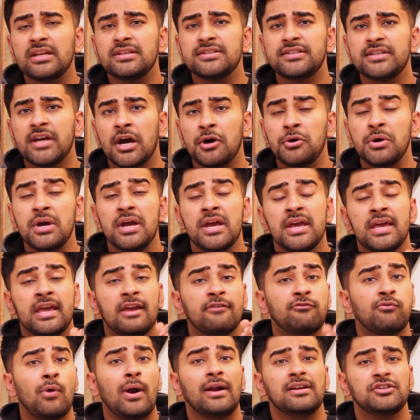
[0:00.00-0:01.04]
So,
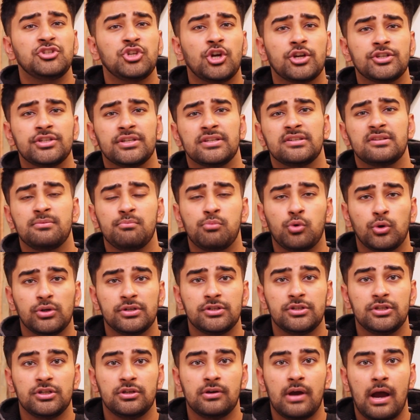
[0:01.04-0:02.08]
if wireless charging is
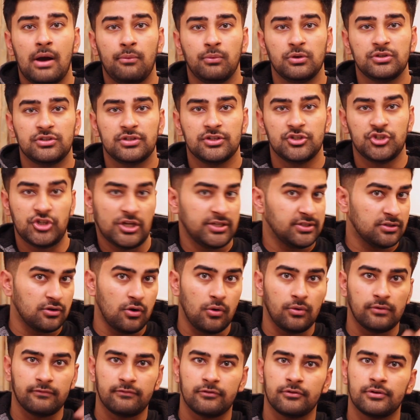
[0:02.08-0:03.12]
important to you, I would suggest
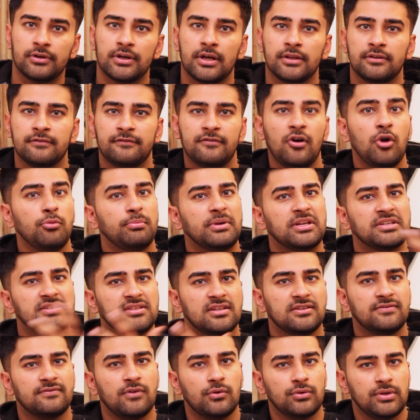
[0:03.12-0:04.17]
going for another phone, because
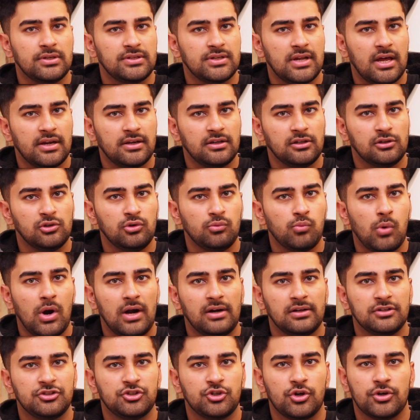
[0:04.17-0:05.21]
this phone does not include
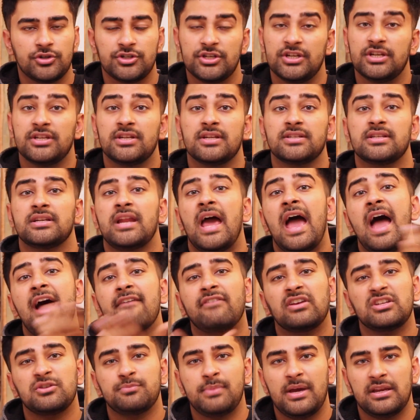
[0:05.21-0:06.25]
wireless charging. It doesn't
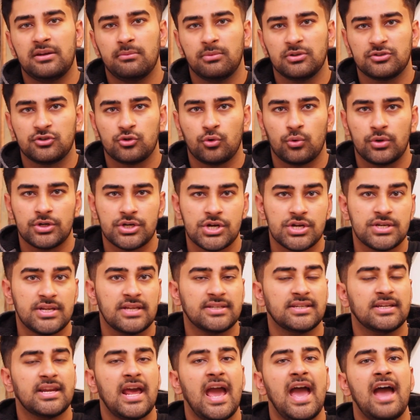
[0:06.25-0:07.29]
have expandable storage. It
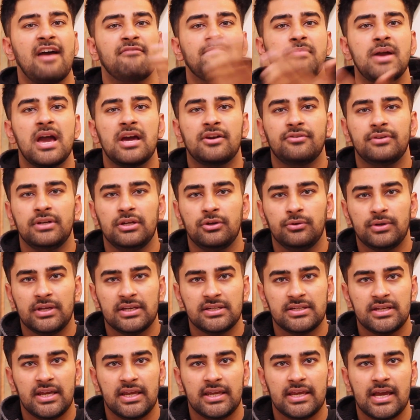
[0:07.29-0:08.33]
doesn't have battery you
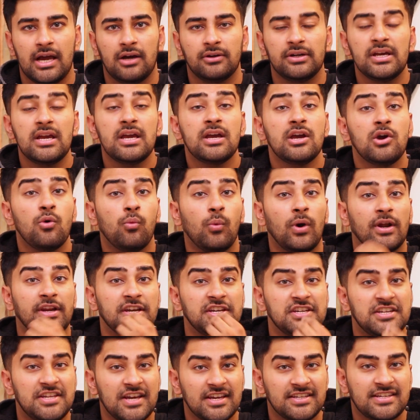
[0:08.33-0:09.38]
can take out. What
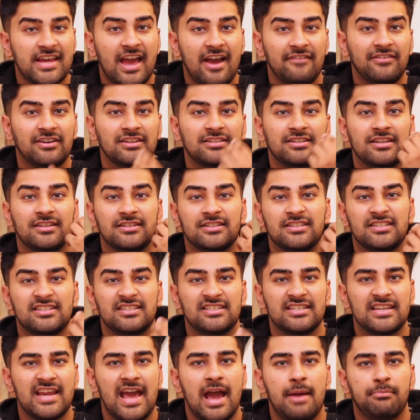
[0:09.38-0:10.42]
it does have is its
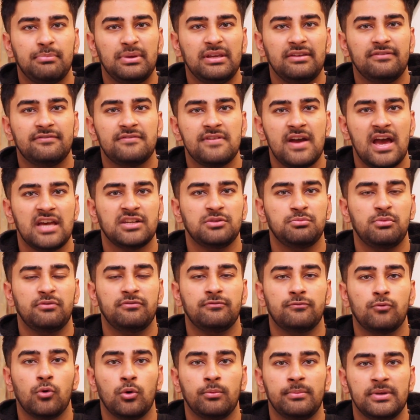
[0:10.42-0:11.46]
snappy, fast
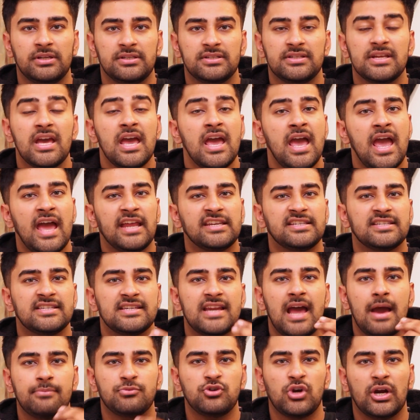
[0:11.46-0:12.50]
performance and
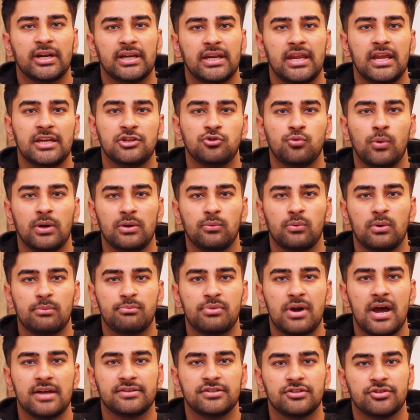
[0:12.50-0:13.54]
Snapdragon 821
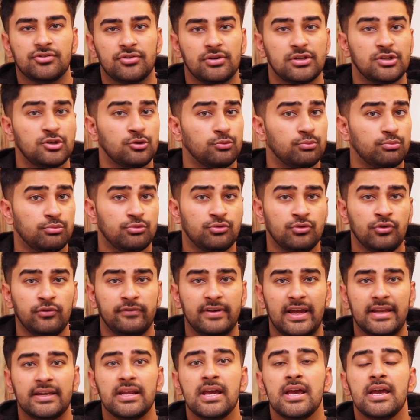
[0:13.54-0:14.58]
processor to
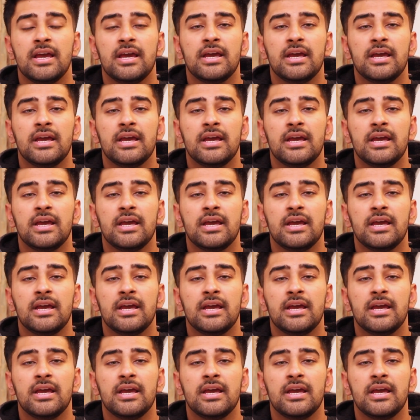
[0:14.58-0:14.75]
prove it.